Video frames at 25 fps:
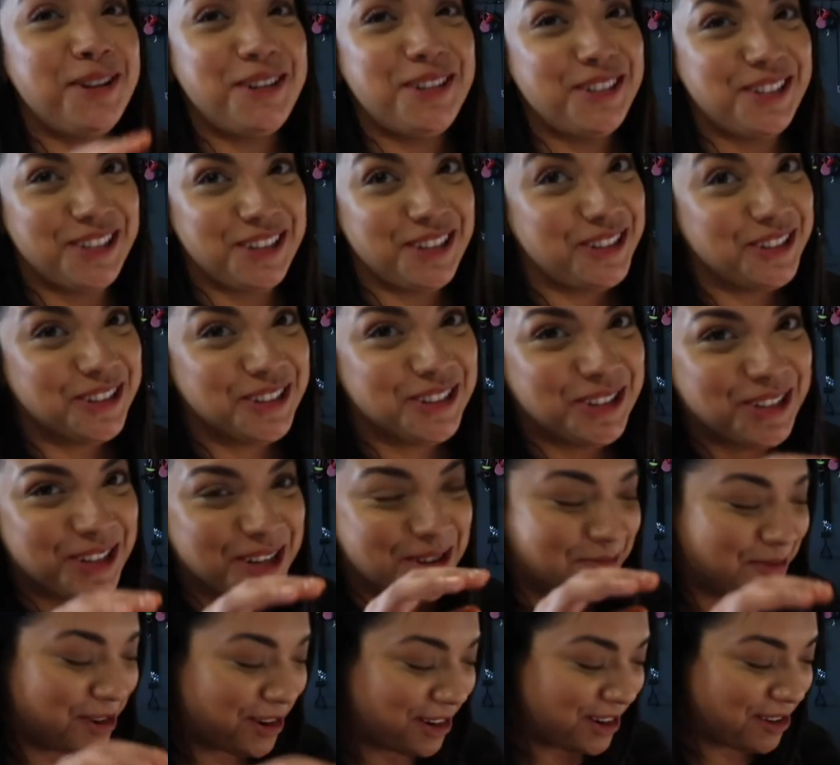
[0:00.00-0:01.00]
not just saying this because
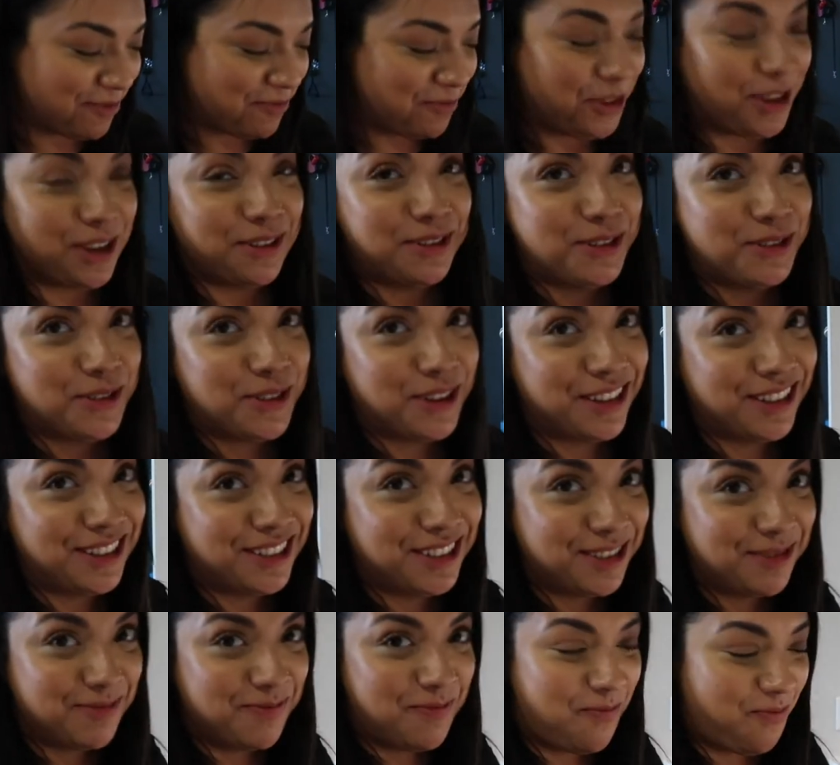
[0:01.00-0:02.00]
I made it. We have to try
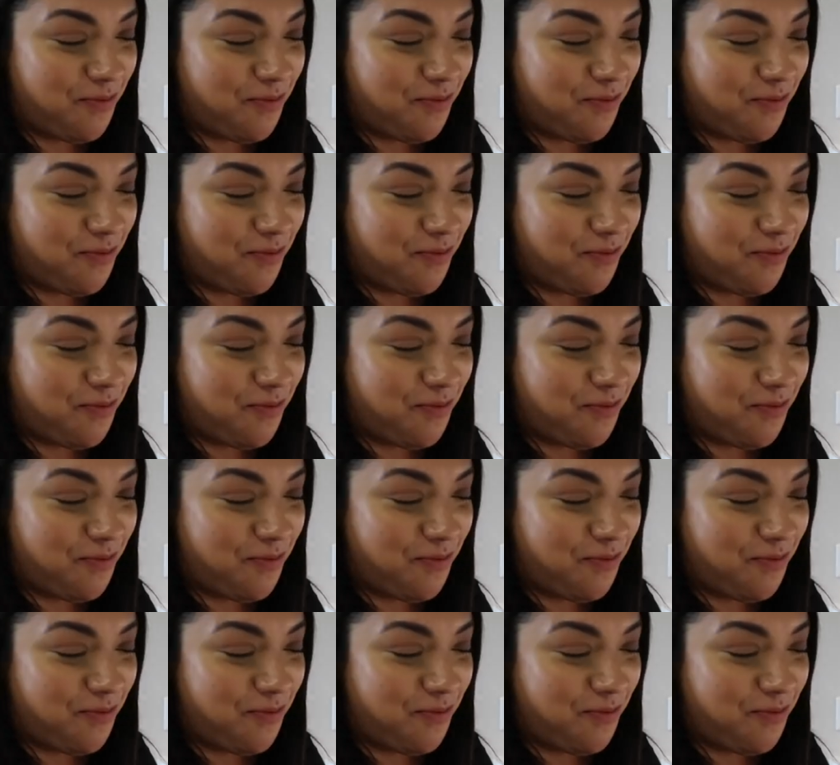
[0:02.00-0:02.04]
this.